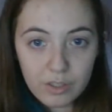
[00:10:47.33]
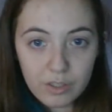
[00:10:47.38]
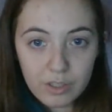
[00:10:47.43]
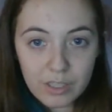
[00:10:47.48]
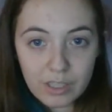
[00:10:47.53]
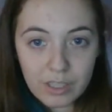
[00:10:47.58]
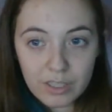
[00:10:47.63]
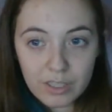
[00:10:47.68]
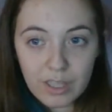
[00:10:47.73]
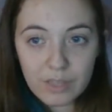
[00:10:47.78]

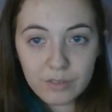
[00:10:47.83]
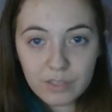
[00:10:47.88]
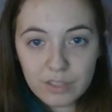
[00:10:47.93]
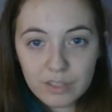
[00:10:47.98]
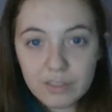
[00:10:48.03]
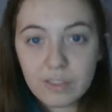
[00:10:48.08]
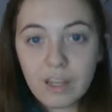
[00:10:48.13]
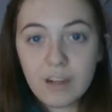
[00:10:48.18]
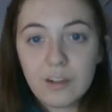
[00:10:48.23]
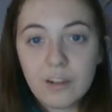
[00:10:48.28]
and now
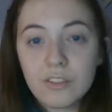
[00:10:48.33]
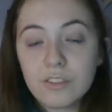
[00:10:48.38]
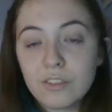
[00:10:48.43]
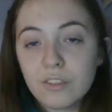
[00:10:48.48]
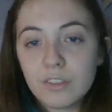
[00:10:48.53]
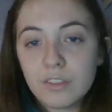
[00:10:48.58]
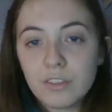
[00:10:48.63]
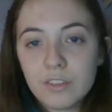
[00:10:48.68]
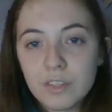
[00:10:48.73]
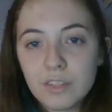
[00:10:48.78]
these
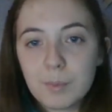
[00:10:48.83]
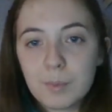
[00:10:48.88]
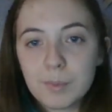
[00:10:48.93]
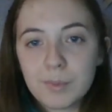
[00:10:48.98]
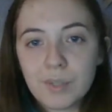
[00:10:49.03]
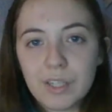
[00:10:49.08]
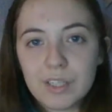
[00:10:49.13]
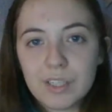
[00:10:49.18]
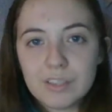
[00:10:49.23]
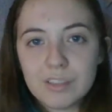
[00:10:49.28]
characters are
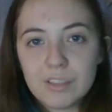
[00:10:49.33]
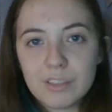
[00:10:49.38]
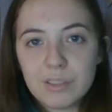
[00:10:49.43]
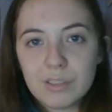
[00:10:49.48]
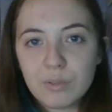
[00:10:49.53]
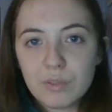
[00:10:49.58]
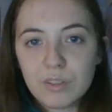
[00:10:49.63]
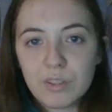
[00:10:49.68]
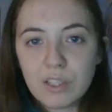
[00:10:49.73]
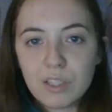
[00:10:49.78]
separated.
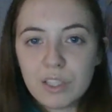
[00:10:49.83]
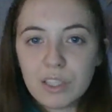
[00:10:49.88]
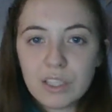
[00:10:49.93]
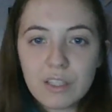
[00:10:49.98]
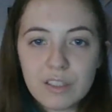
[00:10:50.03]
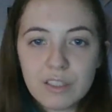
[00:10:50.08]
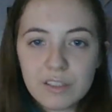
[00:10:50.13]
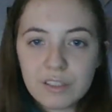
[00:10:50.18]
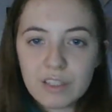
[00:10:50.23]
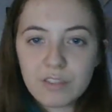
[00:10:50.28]
It was like,
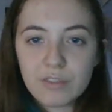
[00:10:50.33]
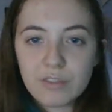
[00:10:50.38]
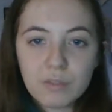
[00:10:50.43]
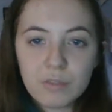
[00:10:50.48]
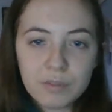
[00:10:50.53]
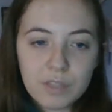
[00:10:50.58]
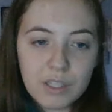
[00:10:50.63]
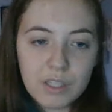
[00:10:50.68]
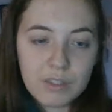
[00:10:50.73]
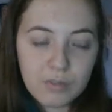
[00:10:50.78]
yeah, these
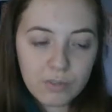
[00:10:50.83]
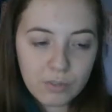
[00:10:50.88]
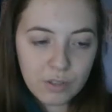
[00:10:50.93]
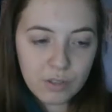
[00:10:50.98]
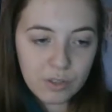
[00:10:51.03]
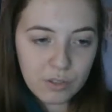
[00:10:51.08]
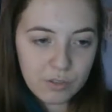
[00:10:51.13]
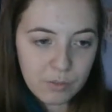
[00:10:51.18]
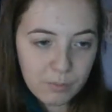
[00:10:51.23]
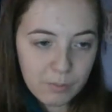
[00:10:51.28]
characters are getting
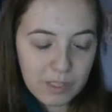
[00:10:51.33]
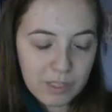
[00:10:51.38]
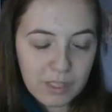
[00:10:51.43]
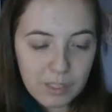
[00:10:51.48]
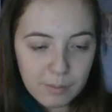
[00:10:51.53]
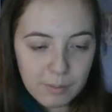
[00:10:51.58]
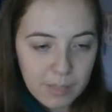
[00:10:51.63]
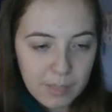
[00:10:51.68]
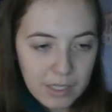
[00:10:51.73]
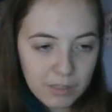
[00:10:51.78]
food and we're
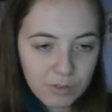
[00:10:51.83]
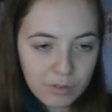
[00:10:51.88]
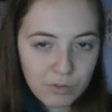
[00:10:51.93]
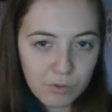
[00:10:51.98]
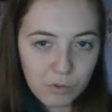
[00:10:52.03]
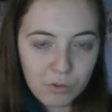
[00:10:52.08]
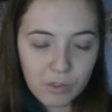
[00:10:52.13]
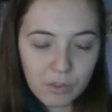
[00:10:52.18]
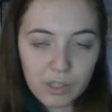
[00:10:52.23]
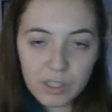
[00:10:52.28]
getting
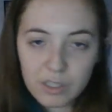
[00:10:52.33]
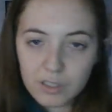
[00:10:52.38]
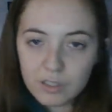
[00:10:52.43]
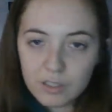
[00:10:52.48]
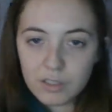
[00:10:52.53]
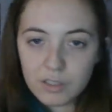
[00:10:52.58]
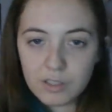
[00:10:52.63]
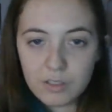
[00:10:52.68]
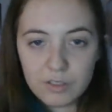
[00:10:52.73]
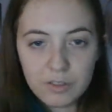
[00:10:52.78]
backstory.
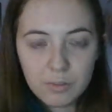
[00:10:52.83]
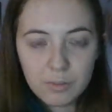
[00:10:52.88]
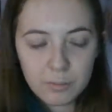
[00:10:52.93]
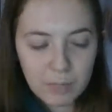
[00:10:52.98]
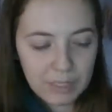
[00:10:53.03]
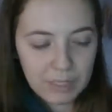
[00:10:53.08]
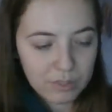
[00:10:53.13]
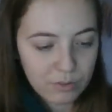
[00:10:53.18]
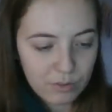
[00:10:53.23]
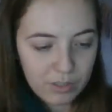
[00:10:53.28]
Not
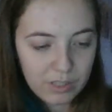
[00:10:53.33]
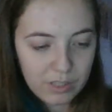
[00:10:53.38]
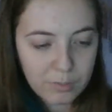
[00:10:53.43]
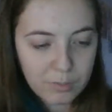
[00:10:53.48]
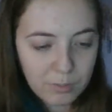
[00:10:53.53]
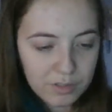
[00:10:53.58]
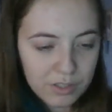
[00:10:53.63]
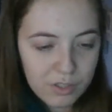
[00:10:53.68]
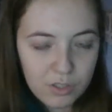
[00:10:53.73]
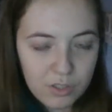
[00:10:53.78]
backstory,
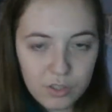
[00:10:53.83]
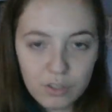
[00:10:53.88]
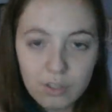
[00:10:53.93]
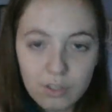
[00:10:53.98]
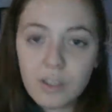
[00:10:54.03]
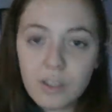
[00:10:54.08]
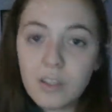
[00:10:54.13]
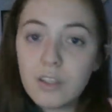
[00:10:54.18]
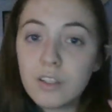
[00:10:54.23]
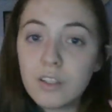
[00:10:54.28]
exposition.
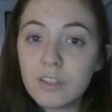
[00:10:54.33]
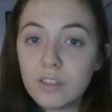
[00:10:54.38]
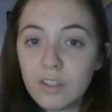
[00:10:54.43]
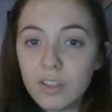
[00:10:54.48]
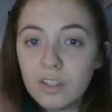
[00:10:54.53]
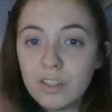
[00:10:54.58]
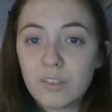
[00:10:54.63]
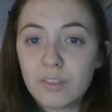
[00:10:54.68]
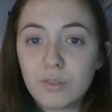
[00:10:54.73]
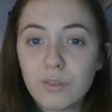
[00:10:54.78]

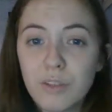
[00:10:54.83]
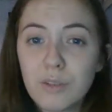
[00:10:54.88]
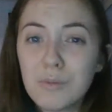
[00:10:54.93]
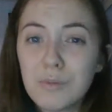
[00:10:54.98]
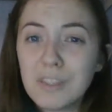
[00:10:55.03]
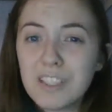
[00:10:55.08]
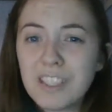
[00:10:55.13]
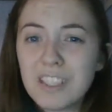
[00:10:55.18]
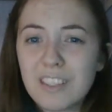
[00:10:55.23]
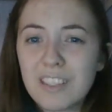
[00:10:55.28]
Nice. Though
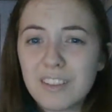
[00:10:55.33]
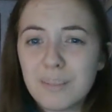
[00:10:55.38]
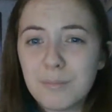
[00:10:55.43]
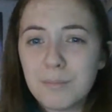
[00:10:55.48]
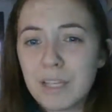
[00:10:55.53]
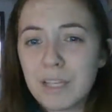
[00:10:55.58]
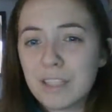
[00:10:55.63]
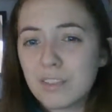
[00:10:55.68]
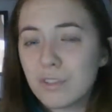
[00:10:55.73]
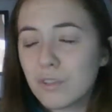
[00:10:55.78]
we did get
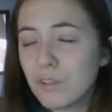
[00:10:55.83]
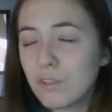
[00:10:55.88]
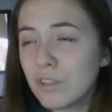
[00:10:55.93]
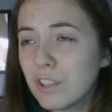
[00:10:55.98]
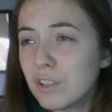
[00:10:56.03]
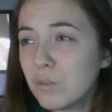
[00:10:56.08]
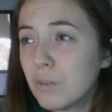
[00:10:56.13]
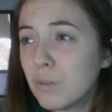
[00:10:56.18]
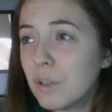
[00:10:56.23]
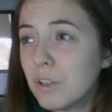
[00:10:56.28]
some
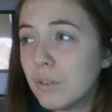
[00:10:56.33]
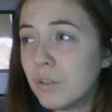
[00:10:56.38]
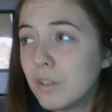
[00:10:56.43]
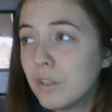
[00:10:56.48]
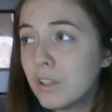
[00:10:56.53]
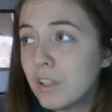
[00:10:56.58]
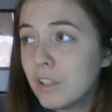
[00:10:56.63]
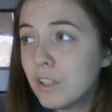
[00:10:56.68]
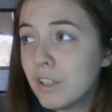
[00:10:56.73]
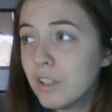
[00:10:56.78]
backstory as well.
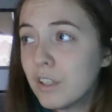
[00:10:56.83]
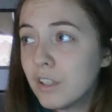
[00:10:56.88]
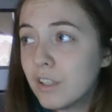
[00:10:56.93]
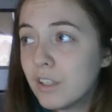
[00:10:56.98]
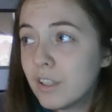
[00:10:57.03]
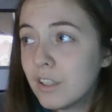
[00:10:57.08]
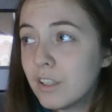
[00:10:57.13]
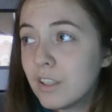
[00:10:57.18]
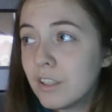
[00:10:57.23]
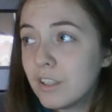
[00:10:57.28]

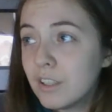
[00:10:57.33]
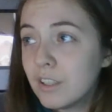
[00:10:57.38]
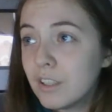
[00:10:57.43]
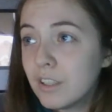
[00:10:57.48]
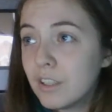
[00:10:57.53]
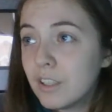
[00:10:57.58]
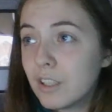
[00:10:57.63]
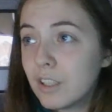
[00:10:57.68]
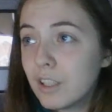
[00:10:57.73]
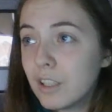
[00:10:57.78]

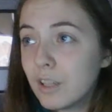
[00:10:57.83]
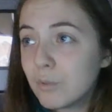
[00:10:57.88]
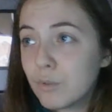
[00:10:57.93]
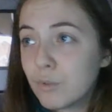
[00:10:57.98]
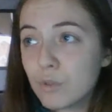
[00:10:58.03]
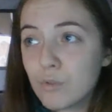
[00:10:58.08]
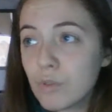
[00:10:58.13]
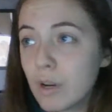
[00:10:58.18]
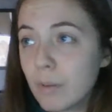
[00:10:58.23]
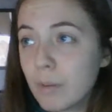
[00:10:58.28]
I'm
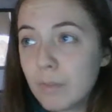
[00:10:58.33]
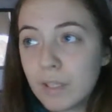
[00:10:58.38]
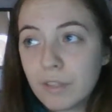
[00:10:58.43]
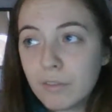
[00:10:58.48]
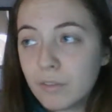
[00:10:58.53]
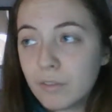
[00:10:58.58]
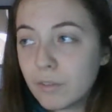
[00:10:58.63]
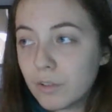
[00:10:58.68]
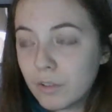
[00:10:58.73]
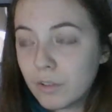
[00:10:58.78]
just rambling
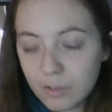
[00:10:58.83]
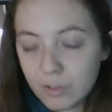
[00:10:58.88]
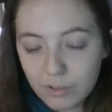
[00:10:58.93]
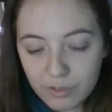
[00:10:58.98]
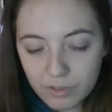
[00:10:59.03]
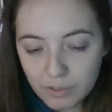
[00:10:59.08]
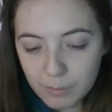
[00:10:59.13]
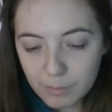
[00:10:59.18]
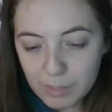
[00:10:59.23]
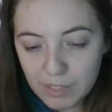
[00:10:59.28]
on and
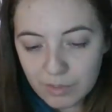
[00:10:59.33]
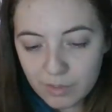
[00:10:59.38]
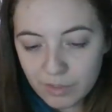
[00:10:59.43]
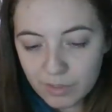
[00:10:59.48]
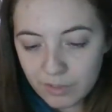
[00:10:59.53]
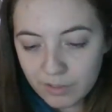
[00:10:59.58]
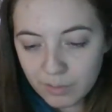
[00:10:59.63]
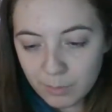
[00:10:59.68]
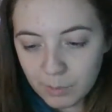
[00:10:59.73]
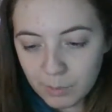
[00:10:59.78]
on about
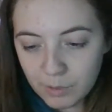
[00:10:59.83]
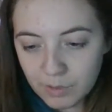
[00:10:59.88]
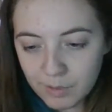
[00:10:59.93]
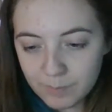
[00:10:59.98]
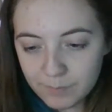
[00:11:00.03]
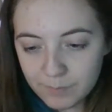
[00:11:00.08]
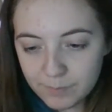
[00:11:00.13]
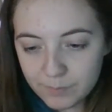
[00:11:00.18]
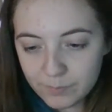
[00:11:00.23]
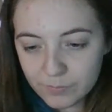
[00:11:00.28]
this,
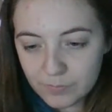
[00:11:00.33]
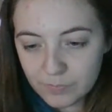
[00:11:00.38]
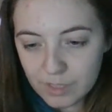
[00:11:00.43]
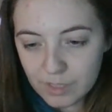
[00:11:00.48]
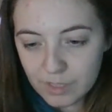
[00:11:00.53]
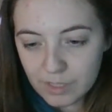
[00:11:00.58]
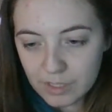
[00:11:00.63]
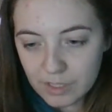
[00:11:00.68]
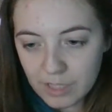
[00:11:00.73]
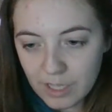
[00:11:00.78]
but
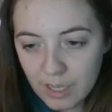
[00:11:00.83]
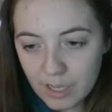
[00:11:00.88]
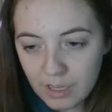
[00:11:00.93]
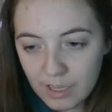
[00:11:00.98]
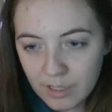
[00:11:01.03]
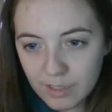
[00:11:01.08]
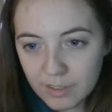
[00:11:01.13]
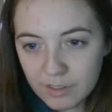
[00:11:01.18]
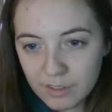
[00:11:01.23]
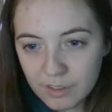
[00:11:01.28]
yeah,